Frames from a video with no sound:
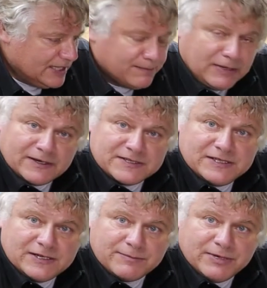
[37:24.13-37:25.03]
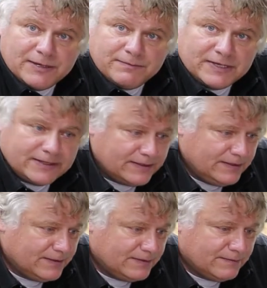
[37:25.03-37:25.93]
power steering pump on
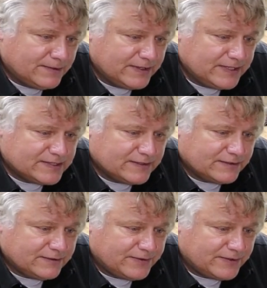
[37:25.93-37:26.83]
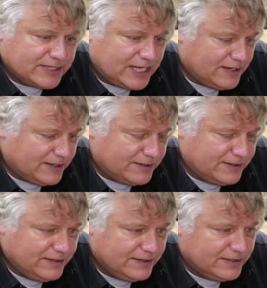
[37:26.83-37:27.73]
one of these little 3800
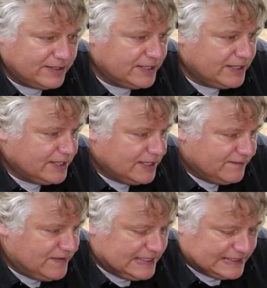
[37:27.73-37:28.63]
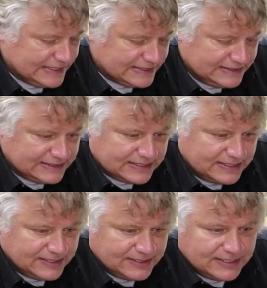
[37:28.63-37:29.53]
V6s.
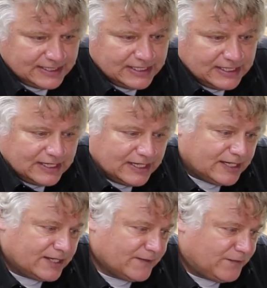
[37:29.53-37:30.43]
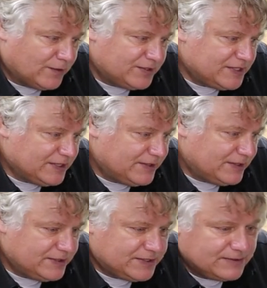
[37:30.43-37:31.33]
The 4
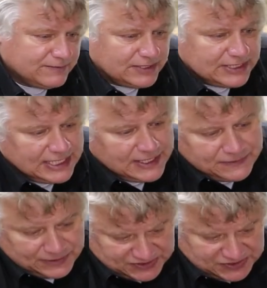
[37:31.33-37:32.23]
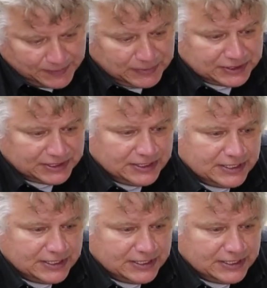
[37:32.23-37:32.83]
cylinders and whatnot, they're similar.